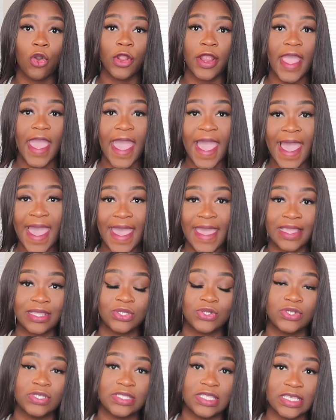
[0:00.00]
or
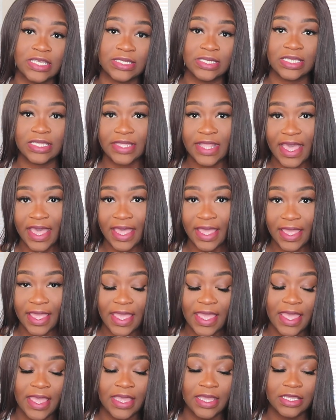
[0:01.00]
act or this and that.
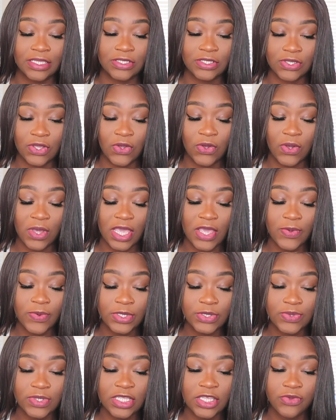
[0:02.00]
So it
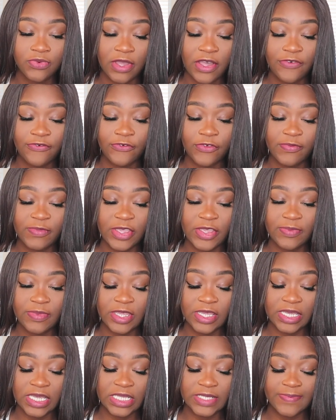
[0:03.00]
was really rough for me,
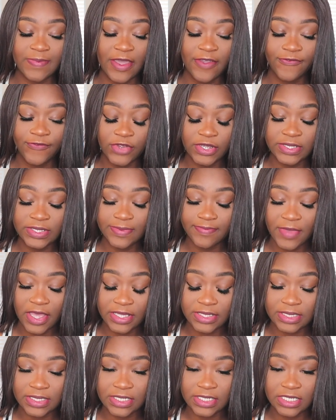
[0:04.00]
because my first
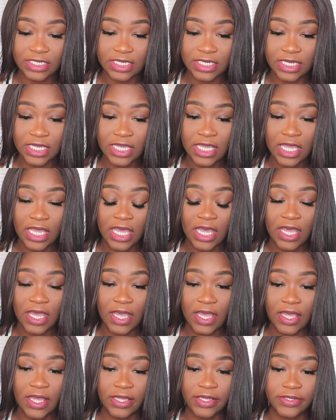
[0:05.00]
semester,
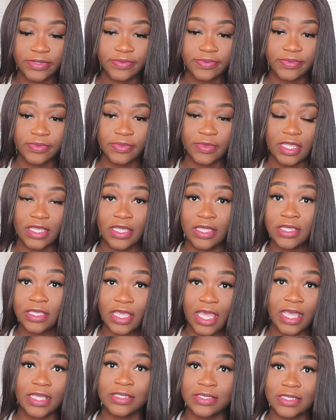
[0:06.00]
and
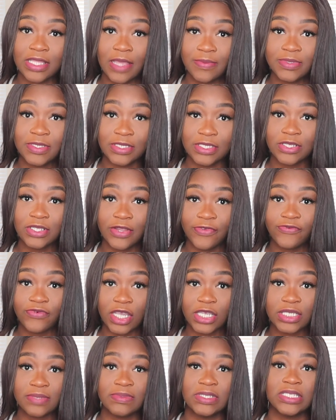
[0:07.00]
yes, I'm still a
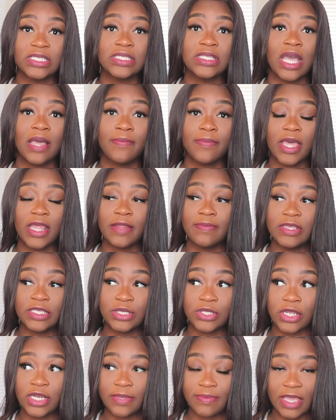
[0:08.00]
freshman. I'm about to be
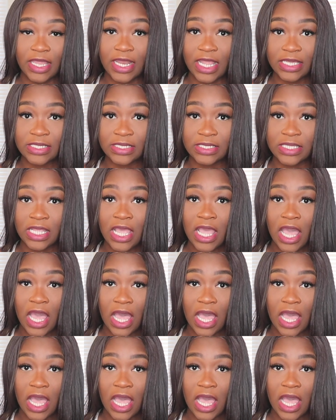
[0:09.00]
starting my next